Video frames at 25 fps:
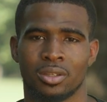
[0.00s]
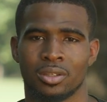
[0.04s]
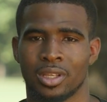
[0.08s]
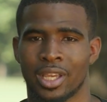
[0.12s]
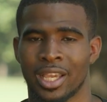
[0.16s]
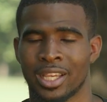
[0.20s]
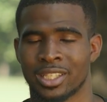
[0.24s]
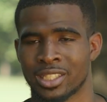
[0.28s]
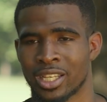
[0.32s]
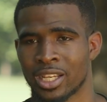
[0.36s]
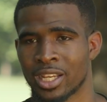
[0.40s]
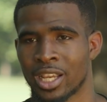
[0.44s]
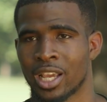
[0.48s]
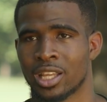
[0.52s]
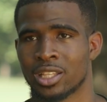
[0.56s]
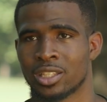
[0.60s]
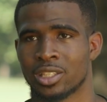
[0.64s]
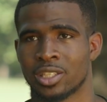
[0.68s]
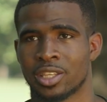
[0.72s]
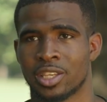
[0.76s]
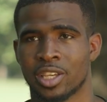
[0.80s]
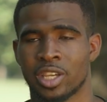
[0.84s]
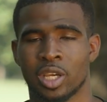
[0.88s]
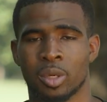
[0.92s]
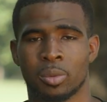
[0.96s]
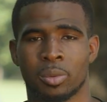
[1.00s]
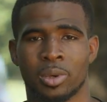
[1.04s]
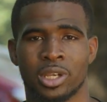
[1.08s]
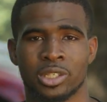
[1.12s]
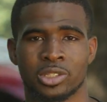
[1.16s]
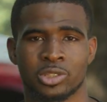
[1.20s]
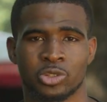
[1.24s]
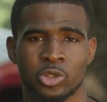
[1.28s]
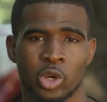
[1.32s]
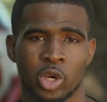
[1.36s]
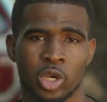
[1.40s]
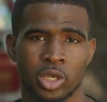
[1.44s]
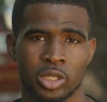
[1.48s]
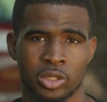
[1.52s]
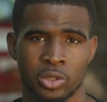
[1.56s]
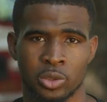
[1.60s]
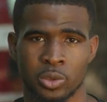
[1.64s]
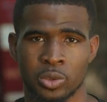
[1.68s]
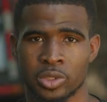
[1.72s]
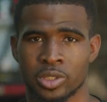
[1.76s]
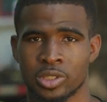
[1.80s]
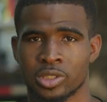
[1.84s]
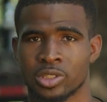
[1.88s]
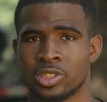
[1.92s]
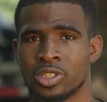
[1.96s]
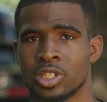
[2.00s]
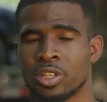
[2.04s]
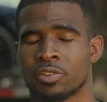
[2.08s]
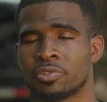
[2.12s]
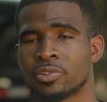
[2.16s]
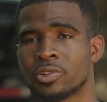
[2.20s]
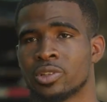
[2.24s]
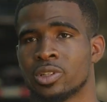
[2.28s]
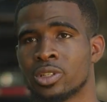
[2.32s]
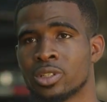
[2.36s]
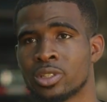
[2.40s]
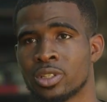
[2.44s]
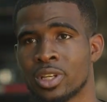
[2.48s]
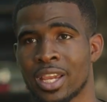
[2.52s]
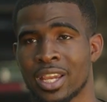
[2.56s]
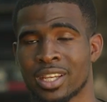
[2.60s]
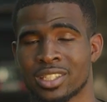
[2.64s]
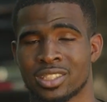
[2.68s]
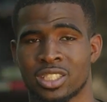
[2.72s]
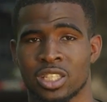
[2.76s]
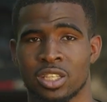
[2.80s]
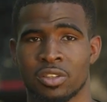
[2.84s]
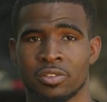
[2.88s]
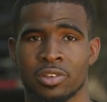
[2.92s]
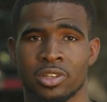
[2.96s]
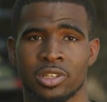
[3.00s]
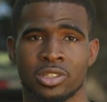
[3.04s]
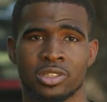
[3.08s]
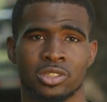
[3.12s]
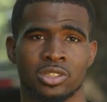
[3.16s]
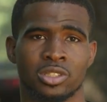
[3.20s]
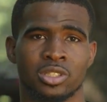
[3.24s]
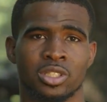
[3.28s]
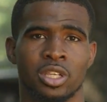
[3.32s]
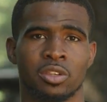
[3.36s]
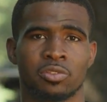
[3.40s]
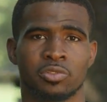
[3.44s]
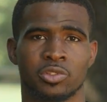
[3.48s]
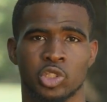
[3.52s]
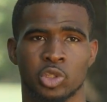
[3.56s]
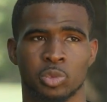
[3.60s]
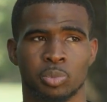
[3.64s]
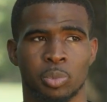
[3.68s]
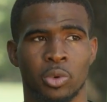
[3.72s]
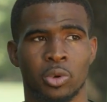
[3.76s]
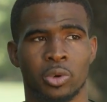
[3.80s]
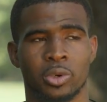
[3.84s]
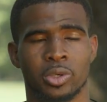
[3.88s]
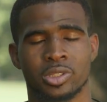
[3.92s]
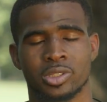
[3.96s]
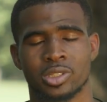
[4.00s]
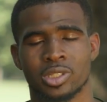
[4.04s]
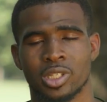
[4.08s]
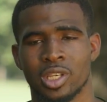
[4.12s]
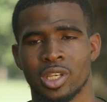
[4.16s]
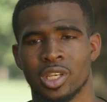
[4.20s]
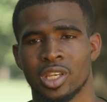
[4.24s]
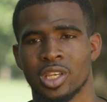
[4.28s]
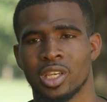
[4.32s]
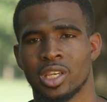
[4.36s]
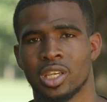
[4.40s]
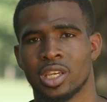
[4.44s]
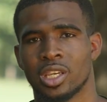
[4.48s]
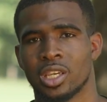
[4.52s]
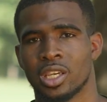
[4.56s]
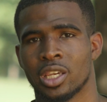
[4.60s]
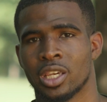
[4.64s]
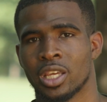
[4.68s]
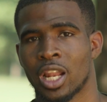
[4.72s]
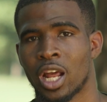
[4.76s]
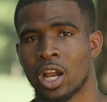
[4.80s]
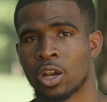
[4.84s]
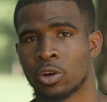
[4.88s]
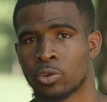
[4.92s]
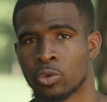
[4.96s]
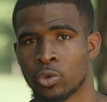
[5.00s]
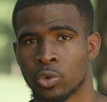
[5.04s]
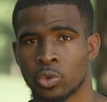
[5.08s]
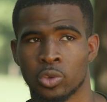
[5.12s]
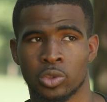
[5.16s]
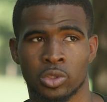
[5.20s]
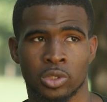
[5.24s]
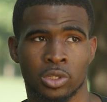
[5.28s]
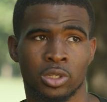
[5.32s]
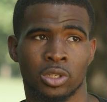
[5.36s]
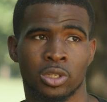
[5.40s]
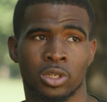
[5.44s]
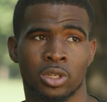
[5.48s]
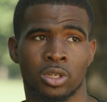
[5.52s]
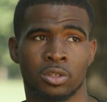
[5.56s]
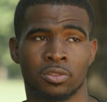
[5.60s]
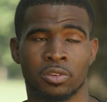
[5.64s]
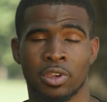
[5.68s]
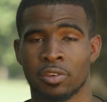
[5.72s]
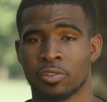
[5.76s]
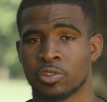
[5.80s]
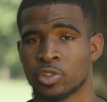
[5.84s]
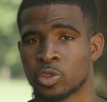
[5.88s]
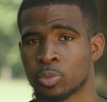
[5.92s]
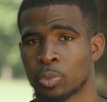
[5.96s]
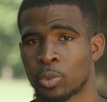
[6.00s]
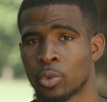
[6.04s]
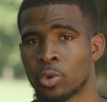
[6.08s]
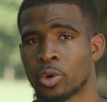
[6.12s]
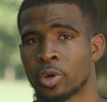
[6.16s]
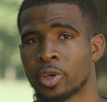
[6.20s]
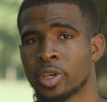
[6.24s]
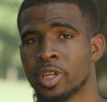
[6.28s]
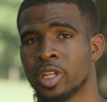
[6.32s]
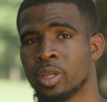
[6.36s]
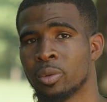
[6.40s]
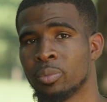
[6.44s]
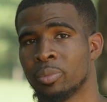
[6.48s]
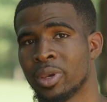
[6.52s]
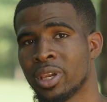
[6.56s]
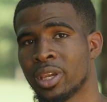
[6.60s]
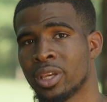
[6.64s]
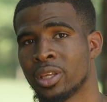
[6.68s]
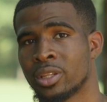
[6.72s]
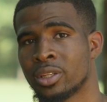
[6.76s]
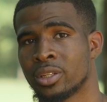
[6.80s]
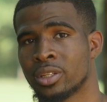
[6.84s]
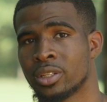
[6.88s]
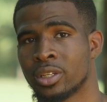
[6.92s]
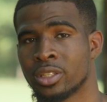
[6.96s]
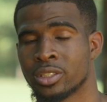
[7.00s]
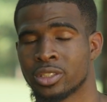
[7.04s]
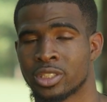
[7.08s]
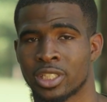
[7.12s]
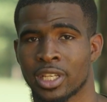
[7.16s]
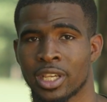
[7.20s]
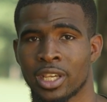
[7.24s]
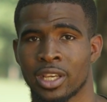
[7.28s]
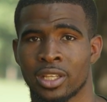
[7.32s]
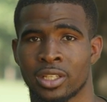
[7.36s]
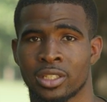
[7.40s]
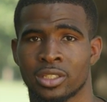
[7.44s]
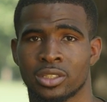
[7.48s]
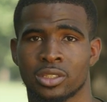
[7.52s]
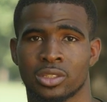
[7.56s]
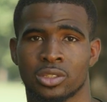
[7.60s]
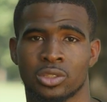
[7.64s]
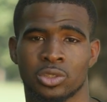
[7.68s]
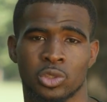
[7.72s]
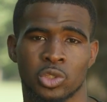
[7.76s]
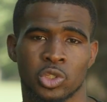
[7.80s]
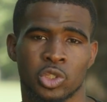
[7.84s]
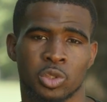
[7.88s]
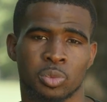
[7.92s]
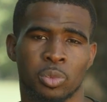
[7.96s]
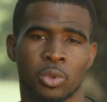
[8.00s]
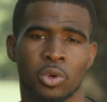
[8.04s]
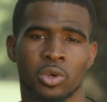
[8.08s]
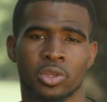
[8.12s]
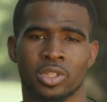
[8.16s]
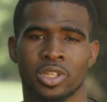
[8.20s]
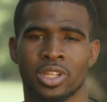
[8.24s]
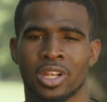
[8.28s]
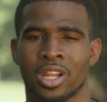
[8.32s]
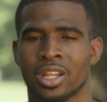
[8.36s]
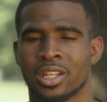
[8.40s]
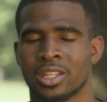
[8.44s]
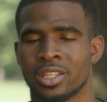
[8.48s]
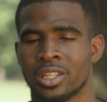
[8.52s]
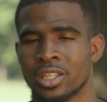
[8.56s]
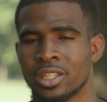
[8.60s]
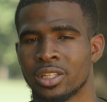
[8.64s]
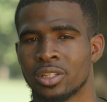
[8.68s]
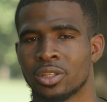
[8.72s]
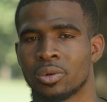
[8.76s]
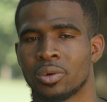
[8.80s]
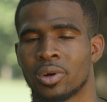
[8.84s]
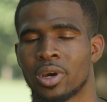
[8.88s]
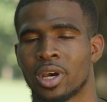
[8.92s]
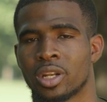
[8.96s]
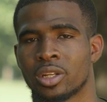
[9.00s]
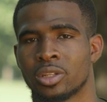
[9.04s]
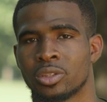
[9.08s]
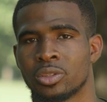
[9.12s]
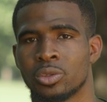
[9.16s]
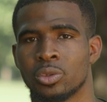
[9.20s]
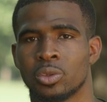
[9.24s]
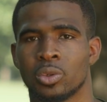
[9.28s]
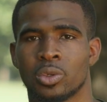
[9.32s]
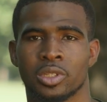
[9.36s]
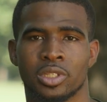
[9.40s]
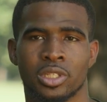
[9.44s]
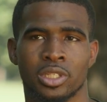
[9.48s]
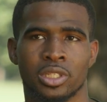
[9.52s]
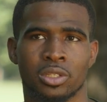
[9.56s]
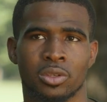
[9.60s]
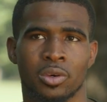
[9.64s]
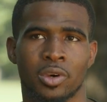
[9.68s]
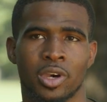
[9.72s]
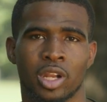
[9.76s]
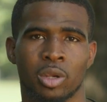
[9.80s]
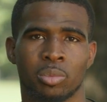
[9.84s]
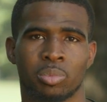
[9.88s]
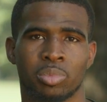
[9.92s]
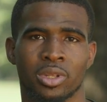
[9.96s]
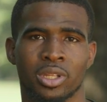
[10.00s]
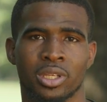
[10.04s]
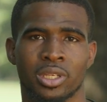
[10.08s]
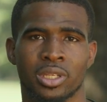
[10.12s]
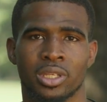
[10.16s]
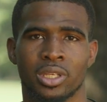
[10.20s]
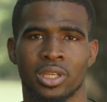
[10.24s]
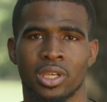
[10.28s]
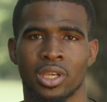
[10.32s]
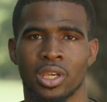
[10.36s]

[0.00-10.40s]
as I got to camp, I started doing these different other activities in different sports. And I grew to love every sport, and it made it a challenge to a sport that I didn't know how to do or didn't know how to play.